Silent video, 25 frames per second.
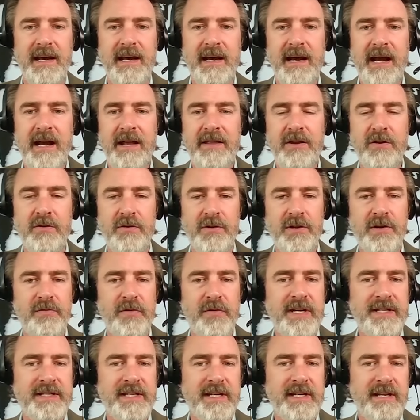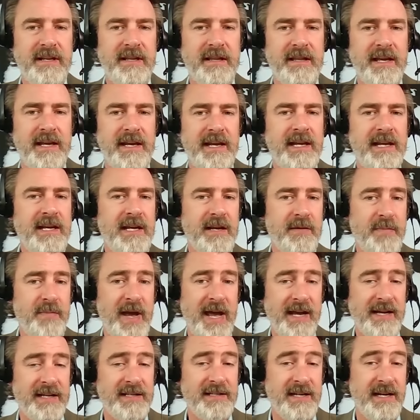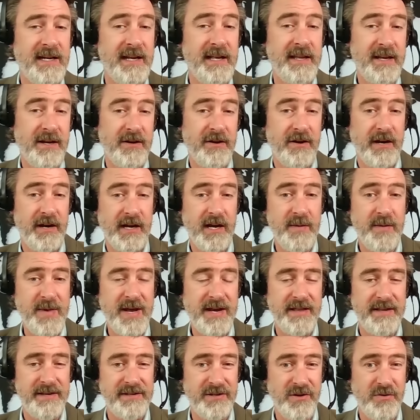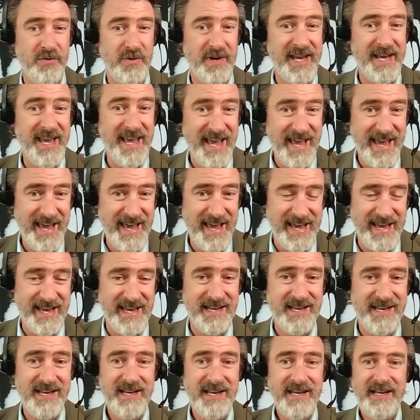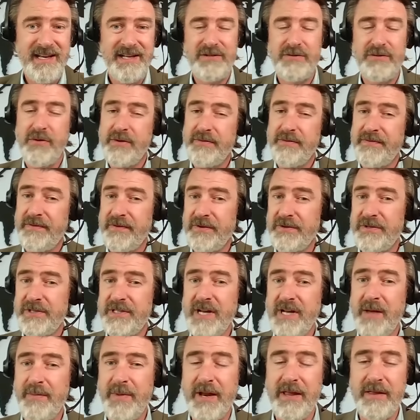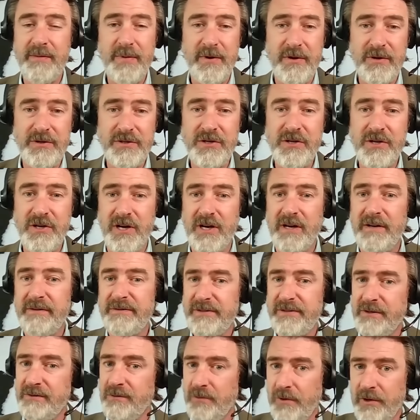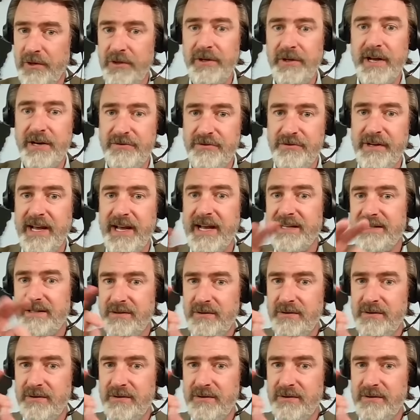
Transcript: Uh, and the only reason that India and Pakistan, I think, are going to come out of this okay is with the first stop out of the Persian Gulf, so oil, natural gas,